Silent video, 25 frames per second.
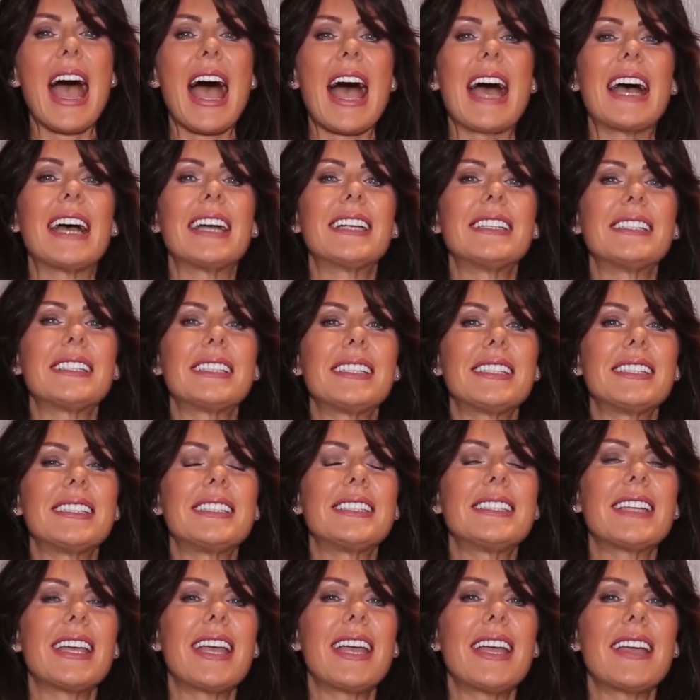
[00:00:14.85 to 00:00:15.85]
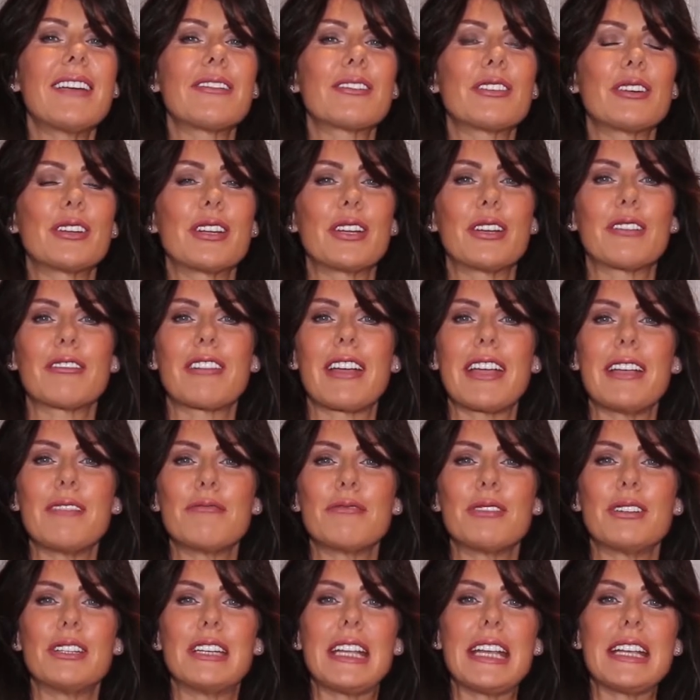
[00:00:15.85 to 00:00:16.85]
And today I've got a great
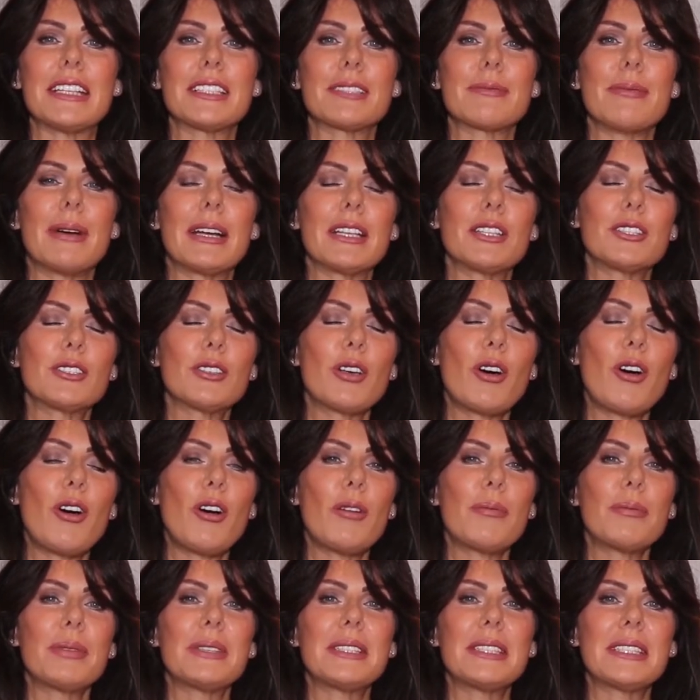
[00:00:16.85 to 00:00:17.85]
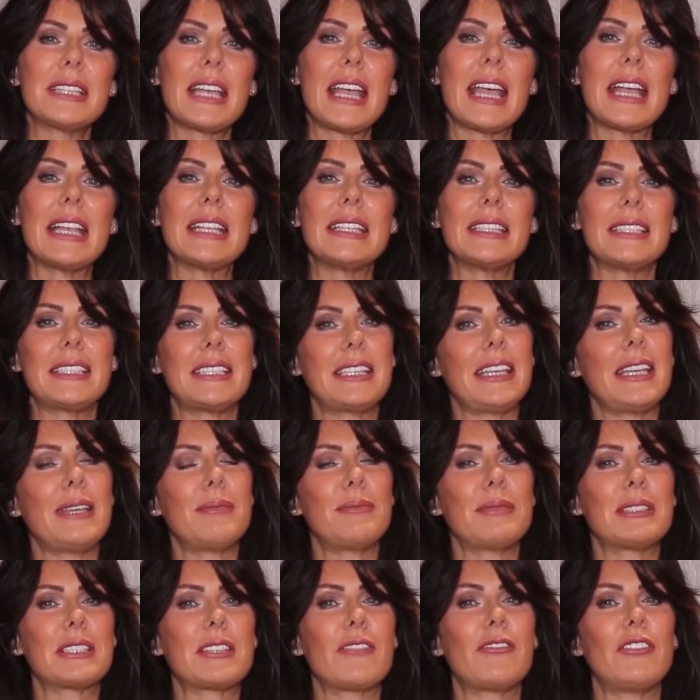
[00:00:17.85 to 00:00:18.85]
one. It's my top 10
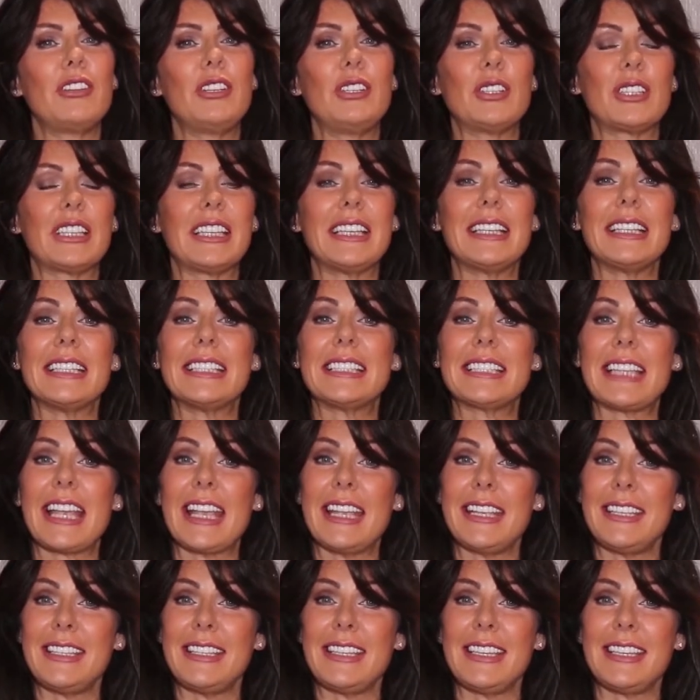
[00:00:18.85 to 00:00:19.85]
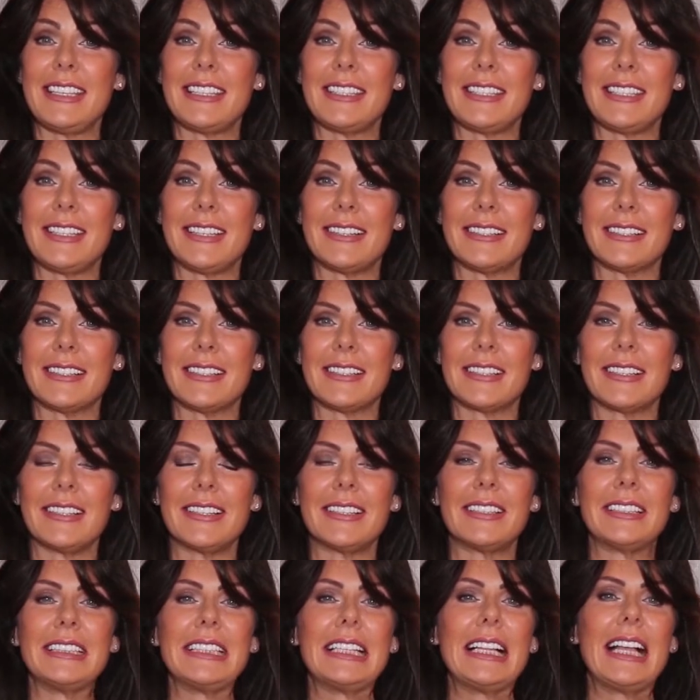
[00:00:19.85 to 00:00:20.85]
tips for looking 10 years
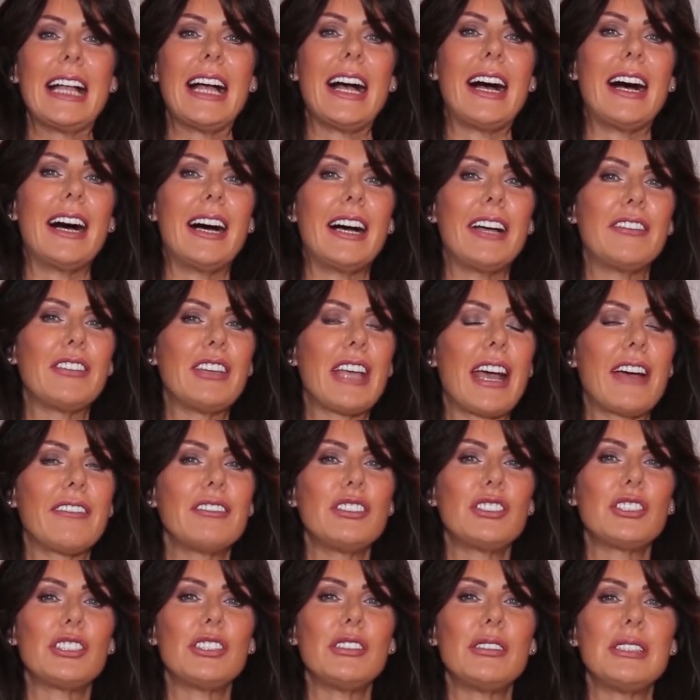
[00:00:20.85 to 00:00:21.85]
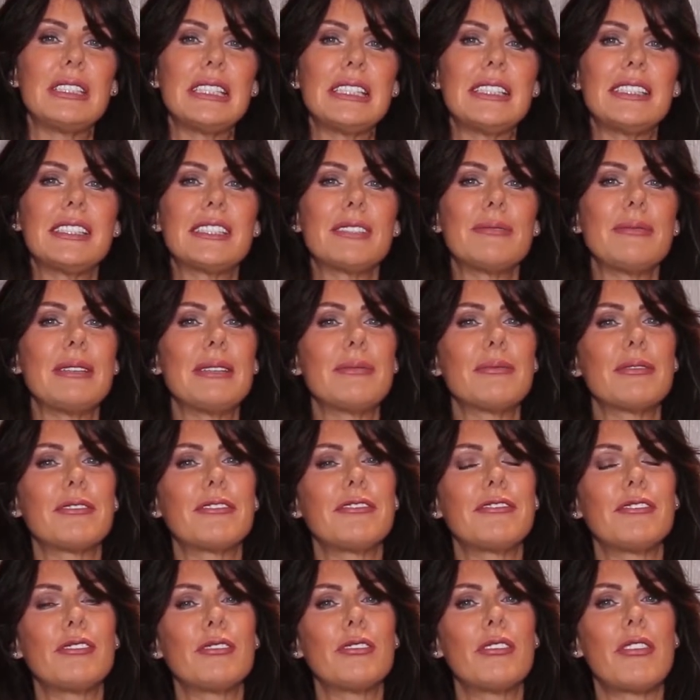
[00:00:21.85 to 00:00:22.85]
younger. If you haven't tuned in to me
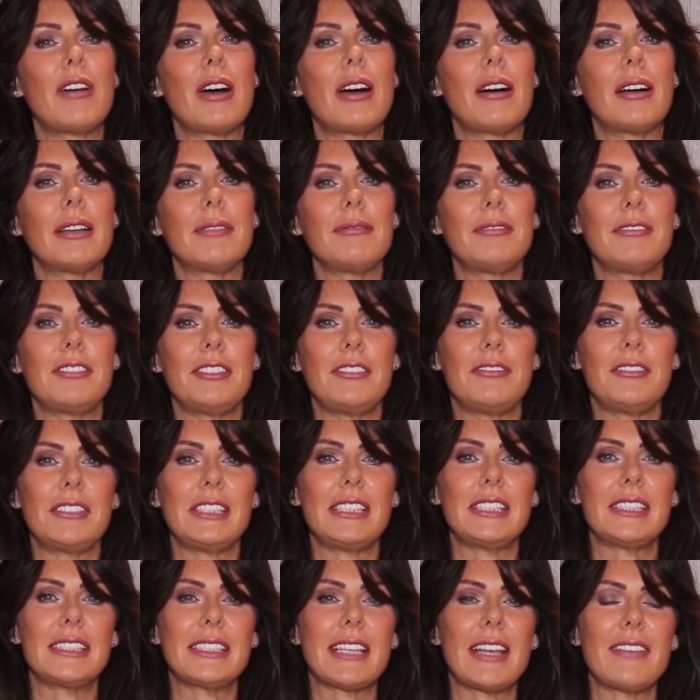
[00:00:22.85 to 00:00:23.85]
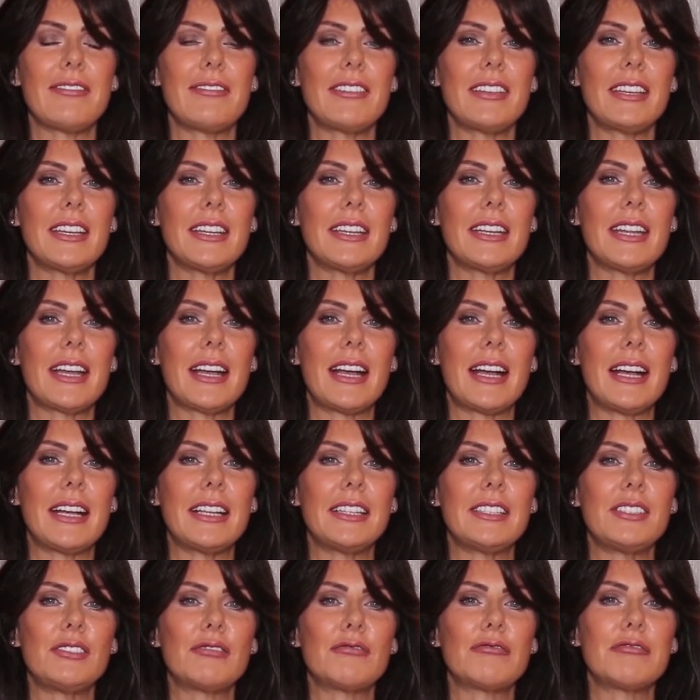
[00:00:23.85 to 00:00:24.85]
before, I'm 57
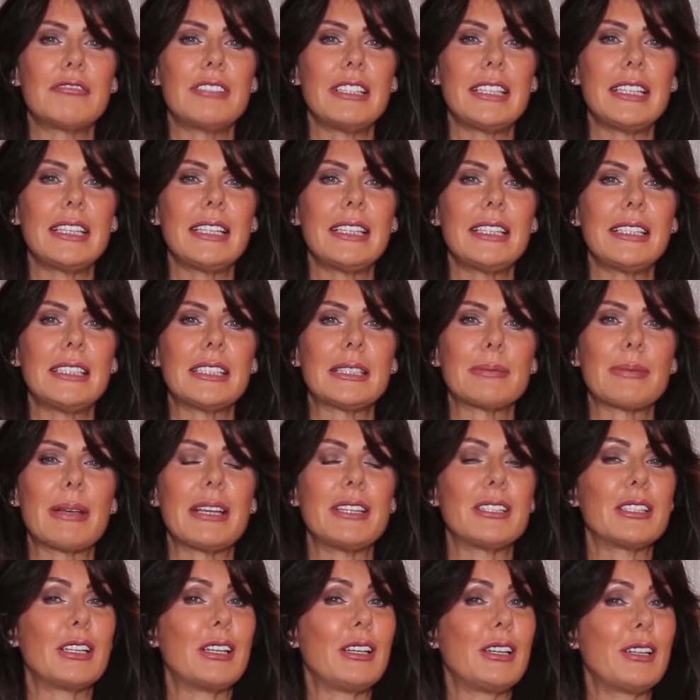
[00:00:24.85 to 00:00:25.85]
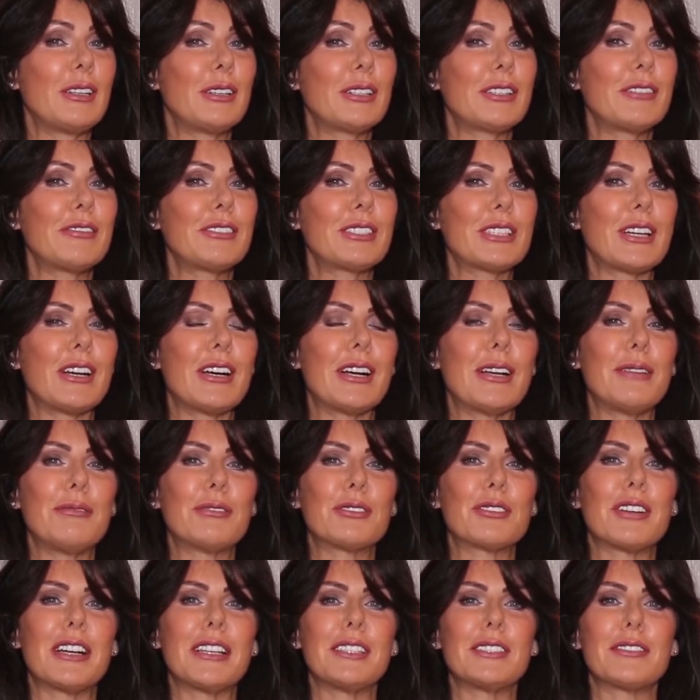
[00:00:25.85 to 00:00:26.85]
and really spend a lot of time
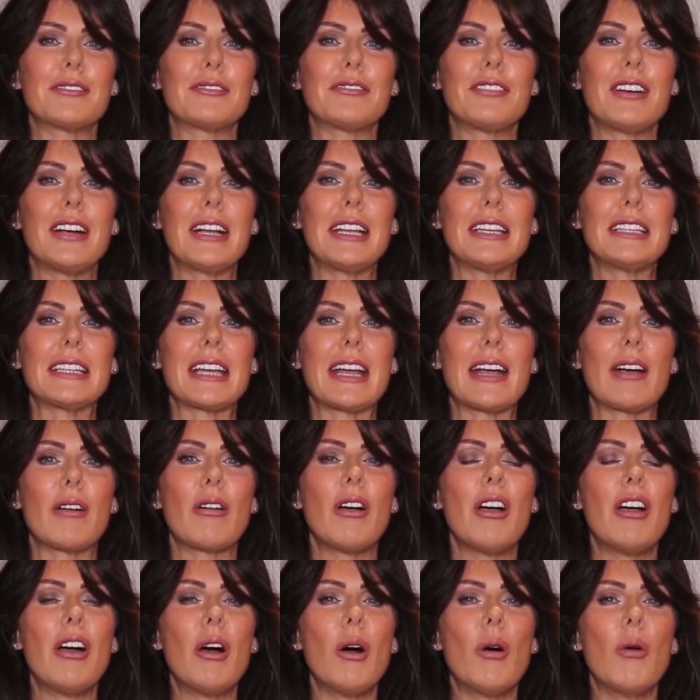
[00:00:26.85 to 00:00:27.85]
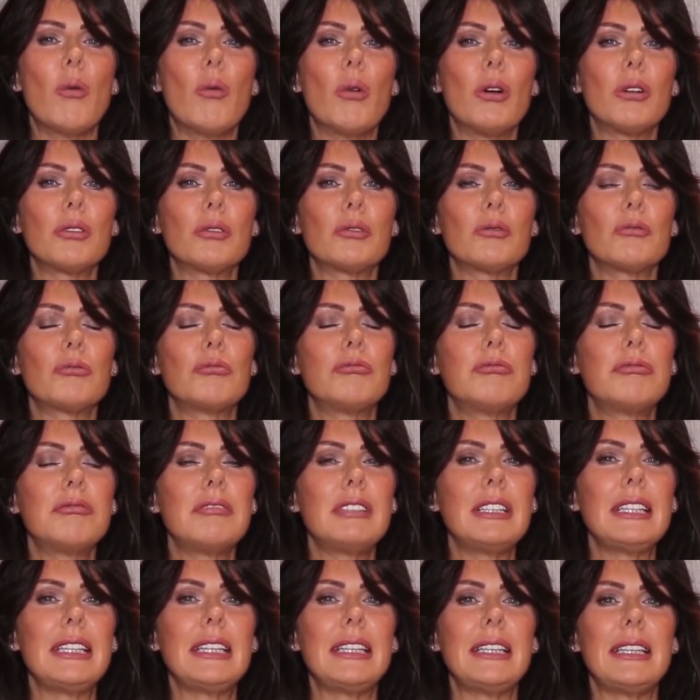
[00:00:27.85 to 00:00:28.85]
trying to find out what
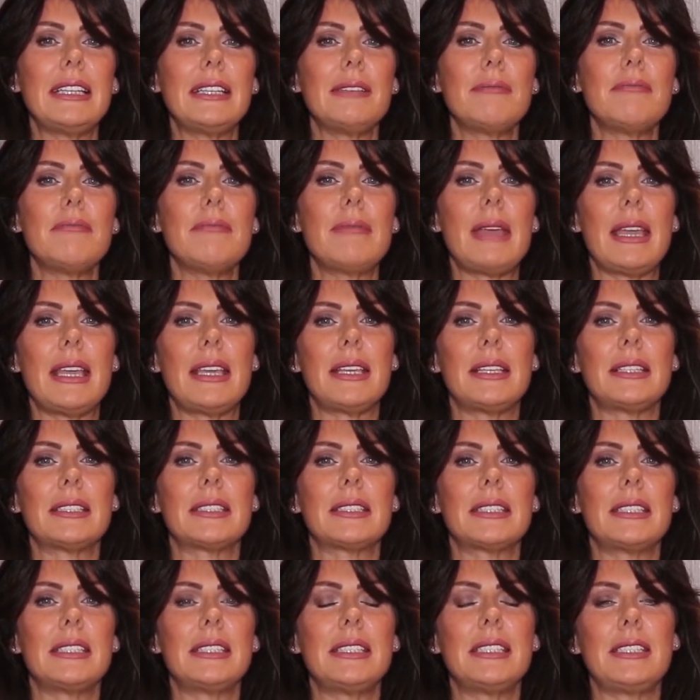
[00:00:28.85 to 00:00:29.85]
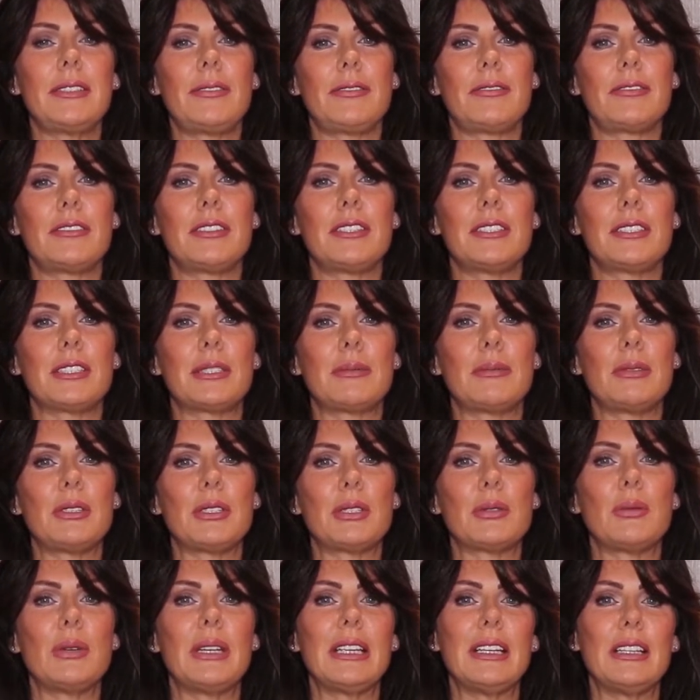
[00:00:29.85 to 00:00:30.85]
really makes the difference
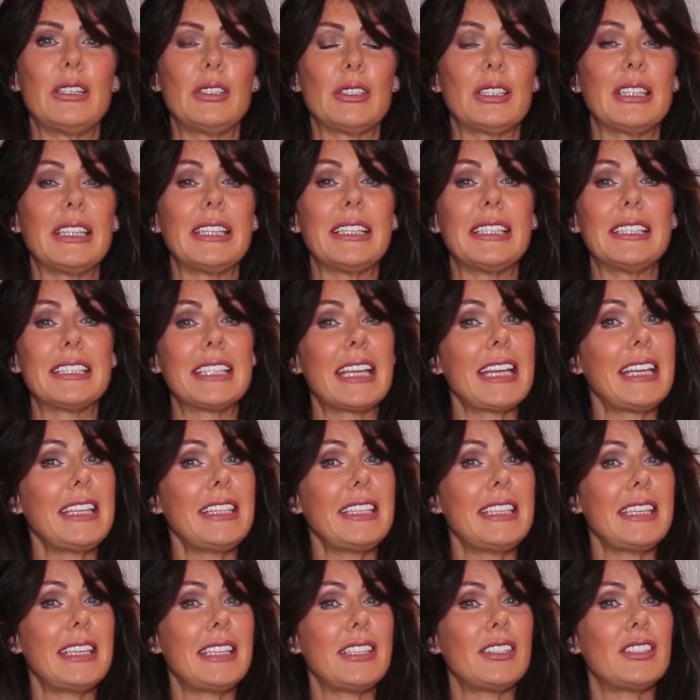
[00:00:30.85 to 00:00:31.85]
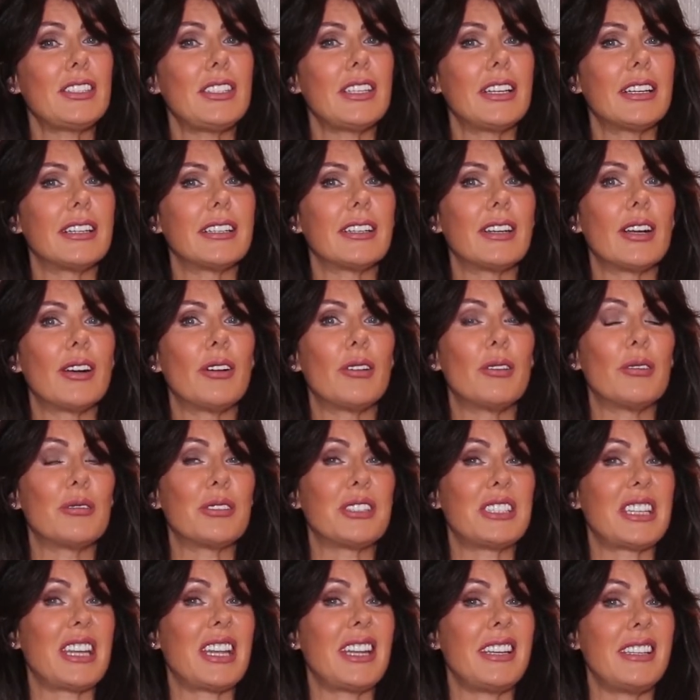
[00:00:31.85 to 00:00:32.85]
between looking 10 years younger or
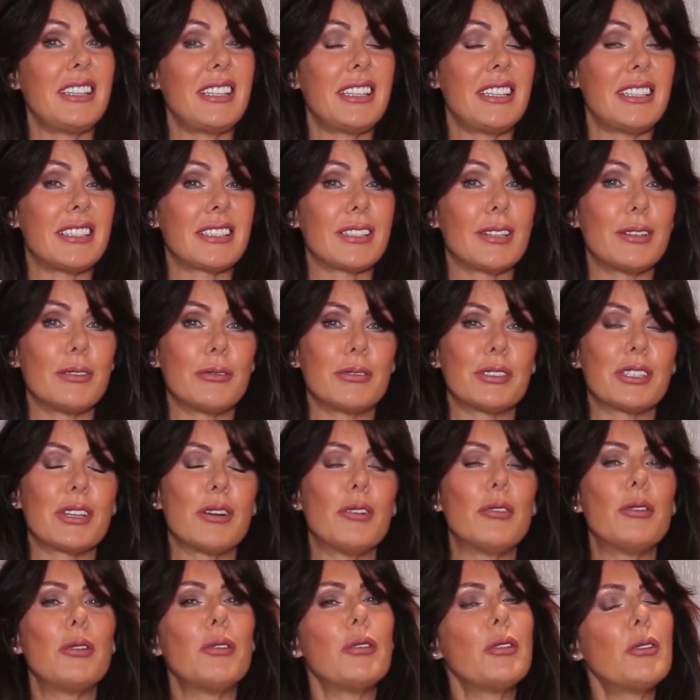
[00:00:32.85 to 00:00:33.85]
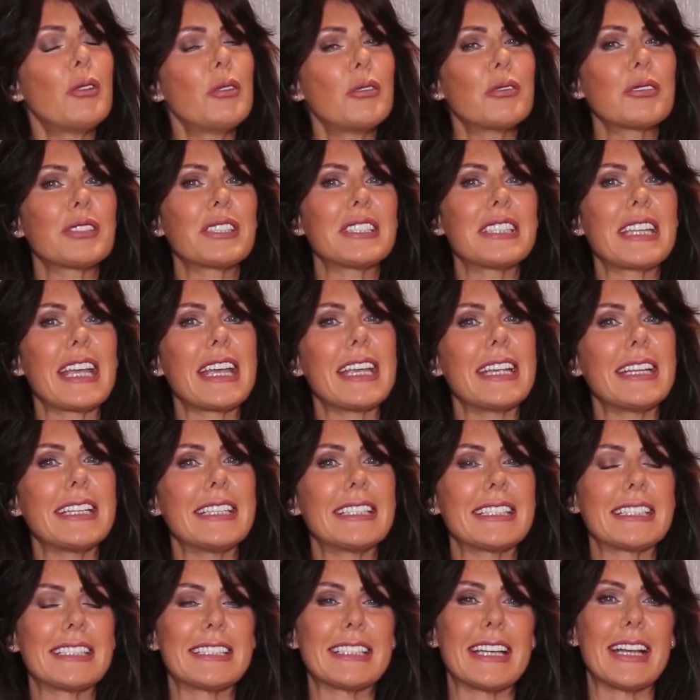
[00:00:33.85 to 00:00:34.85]
10 years older or staying
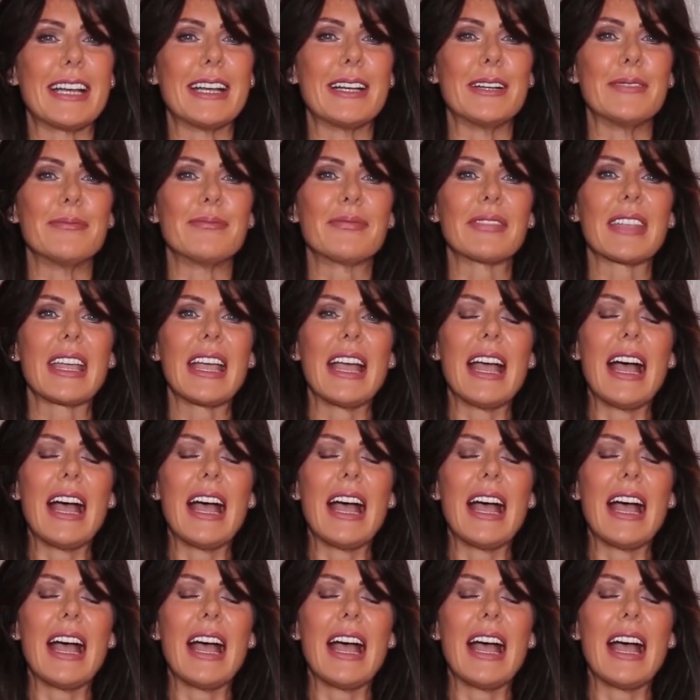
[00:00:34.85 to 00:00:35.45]
the same.